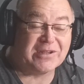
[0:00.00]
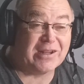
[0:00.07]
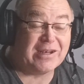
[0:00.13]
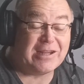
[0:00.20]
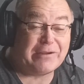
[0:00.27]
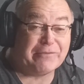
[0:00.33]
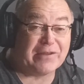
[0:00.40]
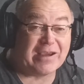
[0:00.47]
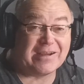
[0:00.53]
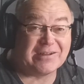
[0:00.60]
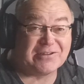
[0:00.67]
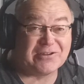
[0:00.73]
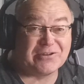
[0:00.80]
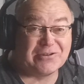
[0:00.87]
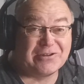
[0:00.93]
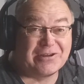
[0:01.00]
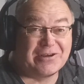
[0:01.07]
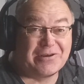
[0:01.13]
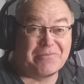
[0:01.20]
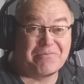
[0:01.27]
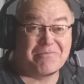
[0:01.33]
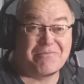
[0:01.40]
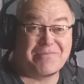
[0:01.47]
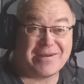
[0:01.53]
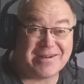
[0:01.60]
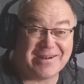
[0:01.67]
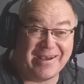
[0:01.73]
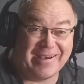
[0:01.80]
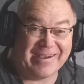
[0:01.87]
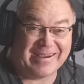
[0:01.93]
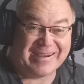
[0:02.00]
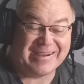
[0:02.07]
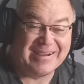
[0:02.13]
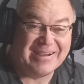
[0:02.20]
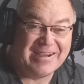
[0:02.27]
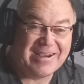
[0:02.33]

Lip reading: and I leave that until midnight,